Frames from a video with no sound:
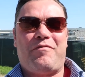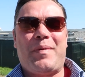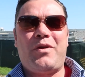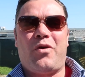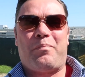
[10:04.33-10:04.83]
I've
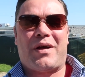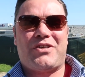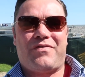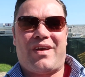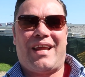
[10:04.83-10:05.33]
been to a
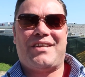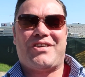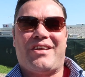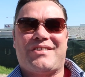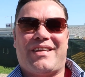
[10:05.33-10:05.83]
bunch of
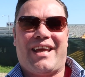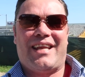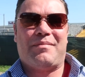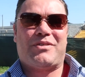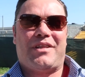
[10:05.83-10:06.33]
NHL
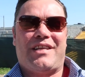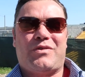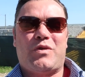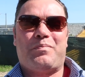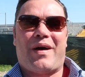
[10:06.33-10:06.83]
stadiums, and
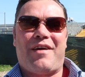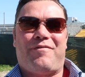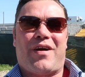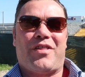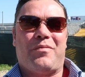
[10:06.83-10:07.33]
this was by
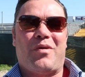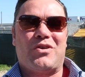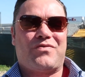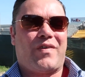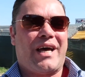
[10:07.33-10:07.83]
far the
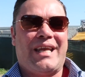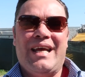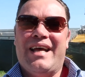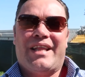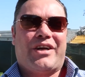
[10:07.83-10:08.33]
most fun.
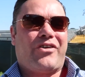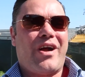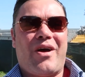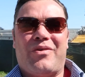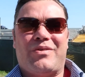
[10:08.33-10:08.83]

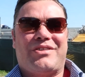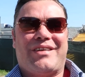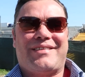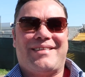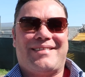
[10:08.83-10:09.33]
Crowd was
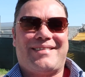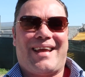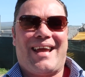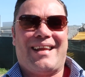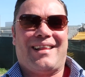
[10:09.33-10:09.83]
just
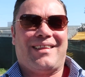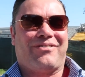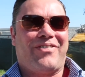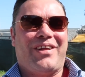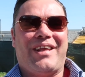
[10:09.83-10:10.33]
insane.
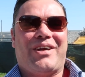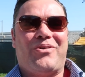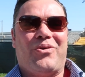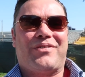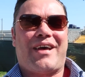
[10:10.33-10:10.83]
A really
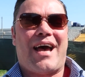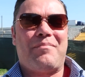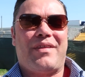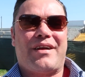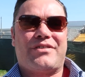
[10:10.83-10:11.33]
cool
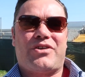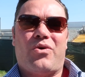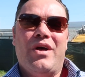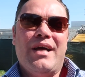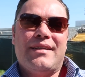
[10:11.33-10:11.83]
time there.
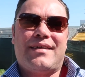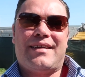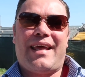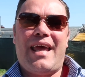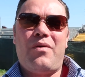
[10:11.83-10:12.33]
So
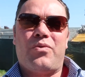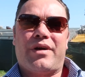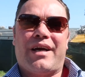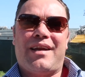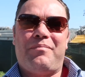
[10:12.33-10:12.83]
today
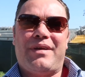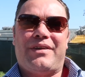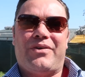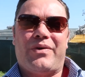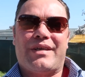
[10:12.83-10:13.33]
we're going to be
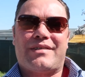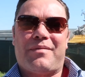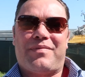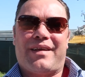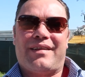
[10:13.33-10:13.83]
doing
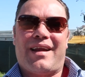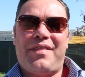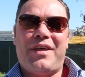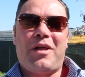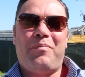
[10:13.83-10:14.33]
something that
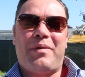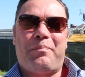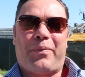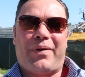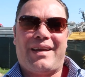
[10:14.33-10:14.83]
I think will be
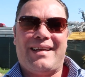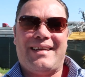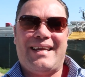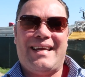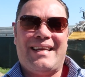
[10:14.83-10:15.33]
pretty
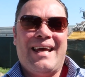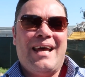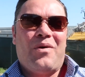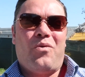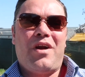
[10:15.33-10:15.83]
neat.
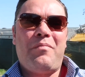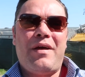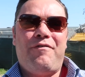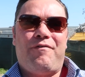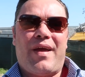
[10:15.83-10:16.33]
One of
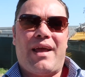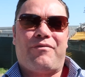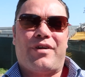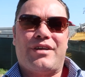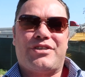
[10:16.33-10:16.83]
my
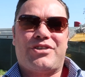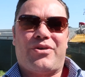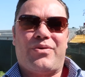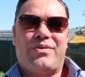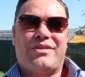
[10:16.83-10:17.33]
favorite
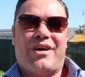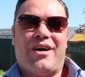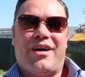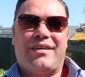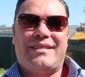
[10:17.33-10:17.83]
shows
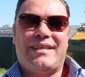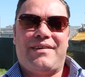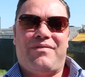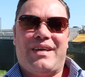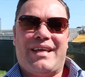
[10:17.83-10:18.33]
on
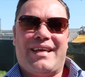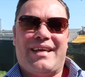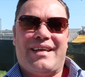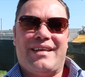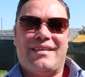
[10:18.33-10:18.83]

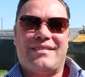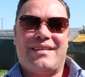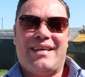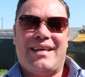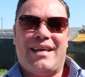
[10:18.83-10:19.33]
TV
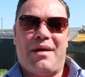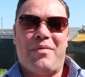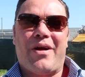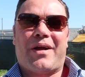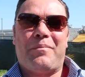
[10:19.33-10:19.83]
is the
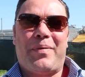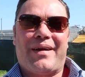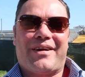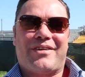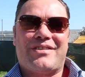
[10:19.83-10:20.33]
American
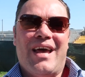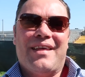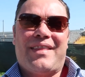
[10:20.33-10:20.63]
Pickers.